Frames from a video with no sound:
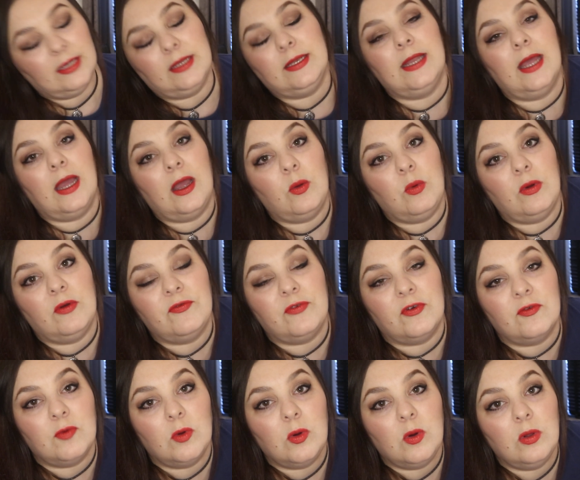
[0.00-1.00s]
Now,
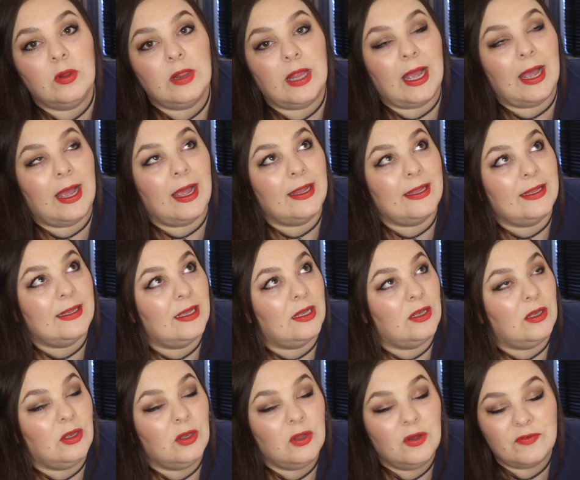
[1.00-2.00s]
for all I
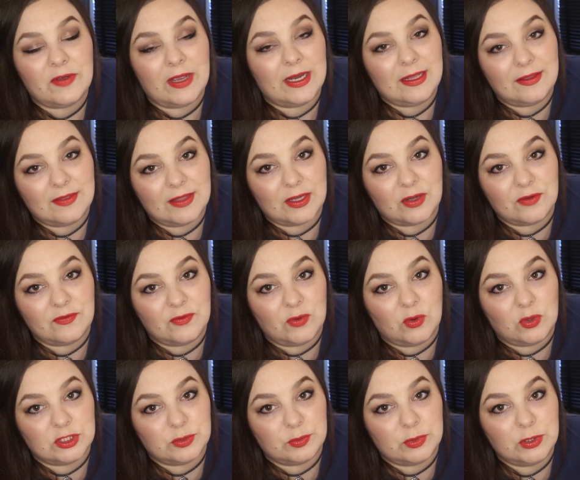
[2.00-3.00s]
love anything
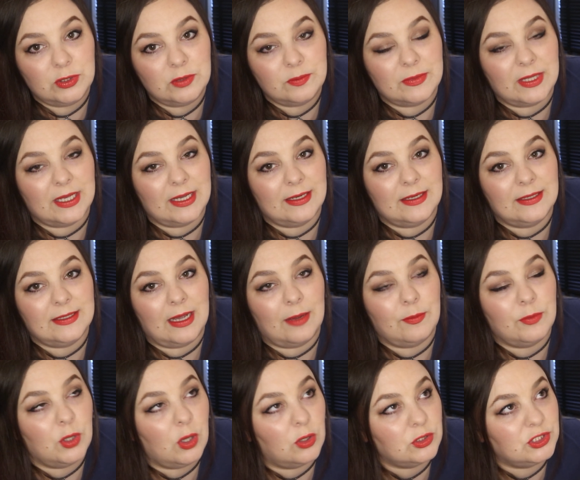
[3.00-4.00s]
affordable, and
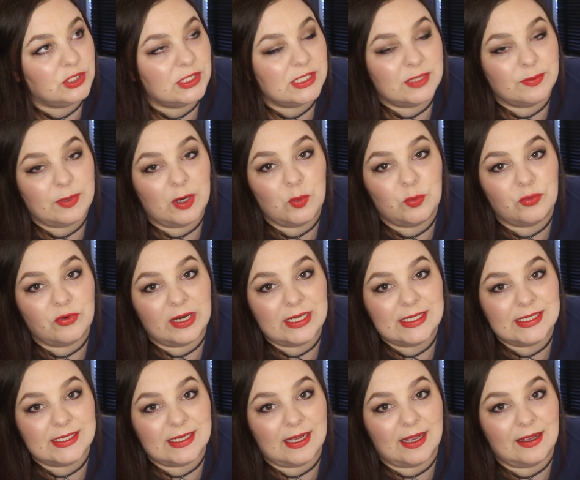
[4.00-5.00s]
I'm not just about
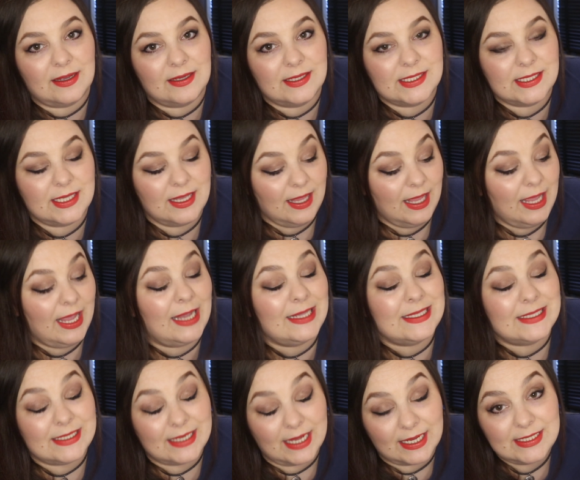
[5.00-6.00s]
price tags,
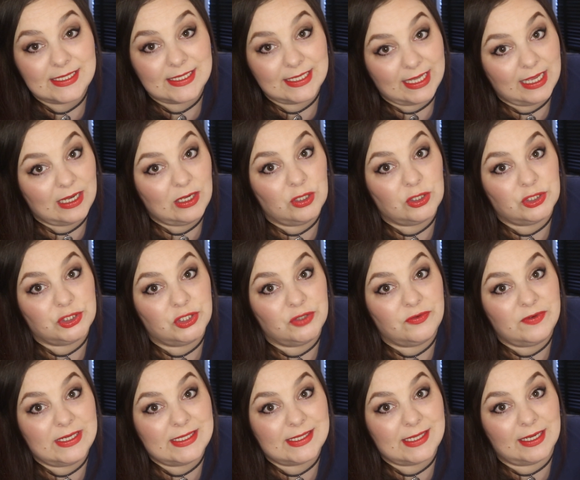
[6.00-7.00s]
it's nice to get
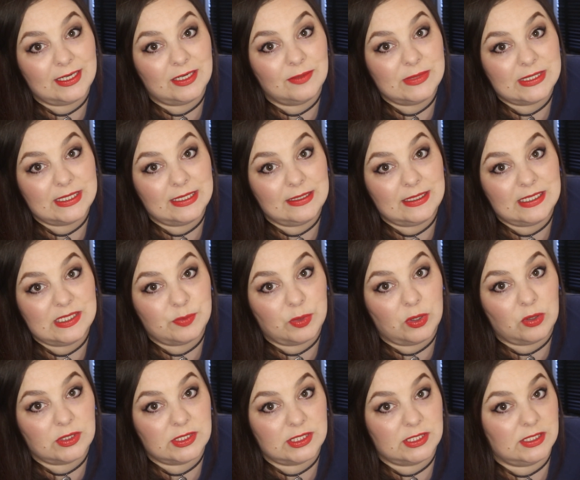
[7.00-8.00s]
luxurious items in these
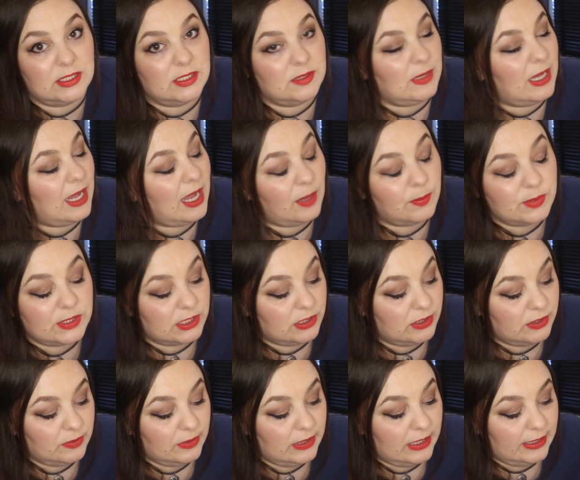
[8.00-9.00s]
boxes,
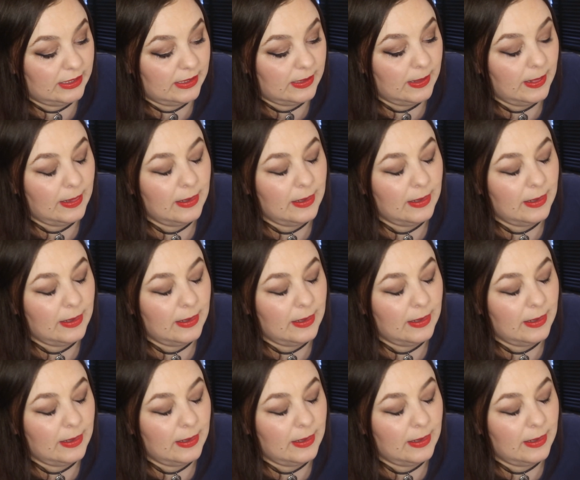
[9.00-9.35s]
absolutely.